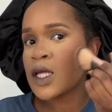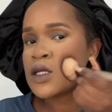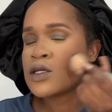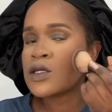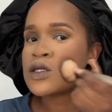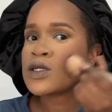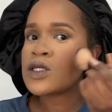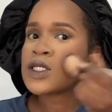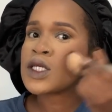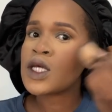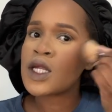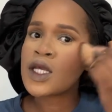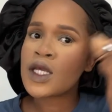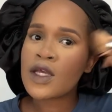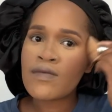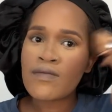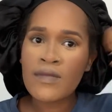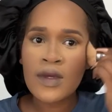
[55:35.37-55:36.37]
So it's just gonna
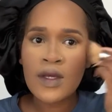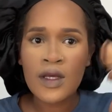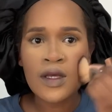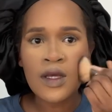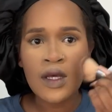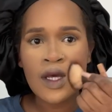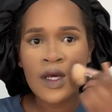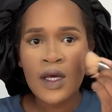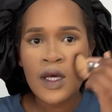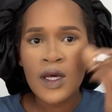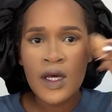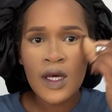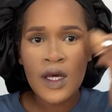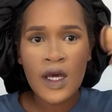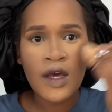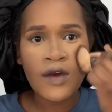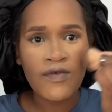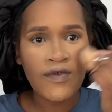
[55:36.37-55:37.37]
give me
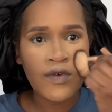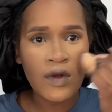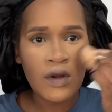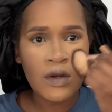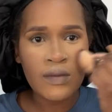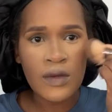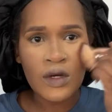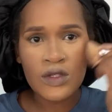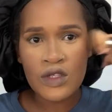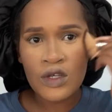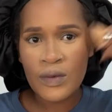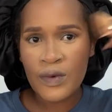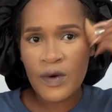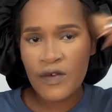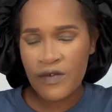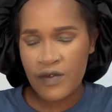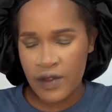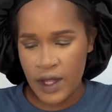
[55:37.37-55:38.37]
a volume on top
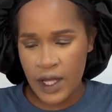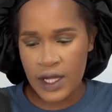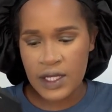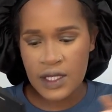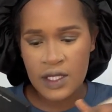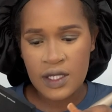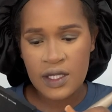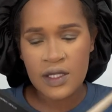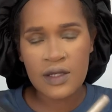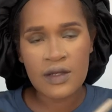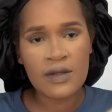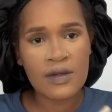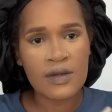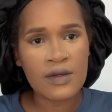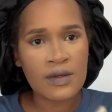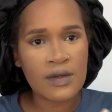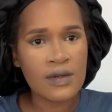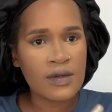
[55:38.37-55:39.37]
of that
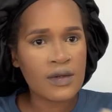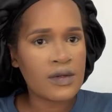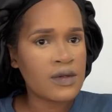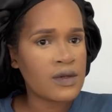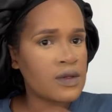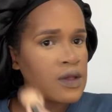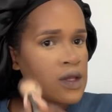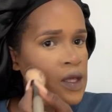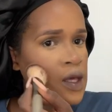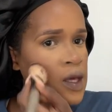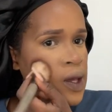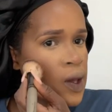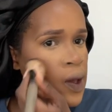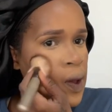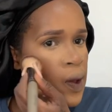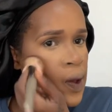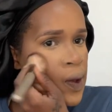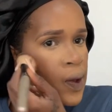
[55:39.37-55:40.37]

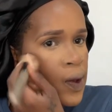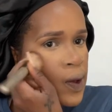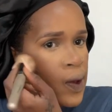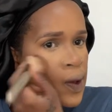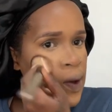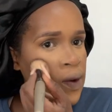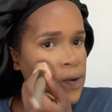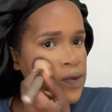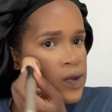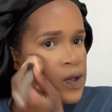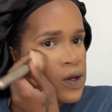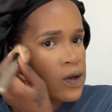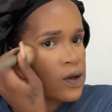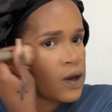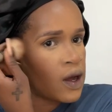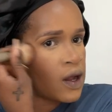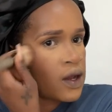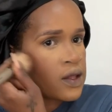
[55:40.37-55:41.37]
thingy, on that
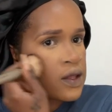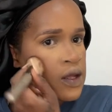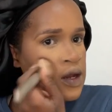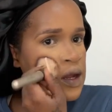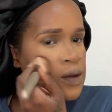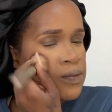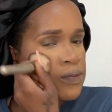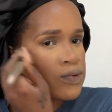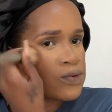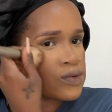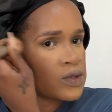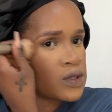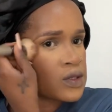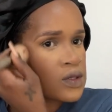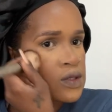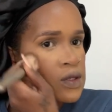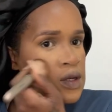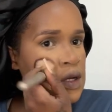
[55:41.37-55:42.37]
color that I
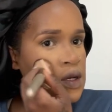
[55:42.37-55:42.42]
put.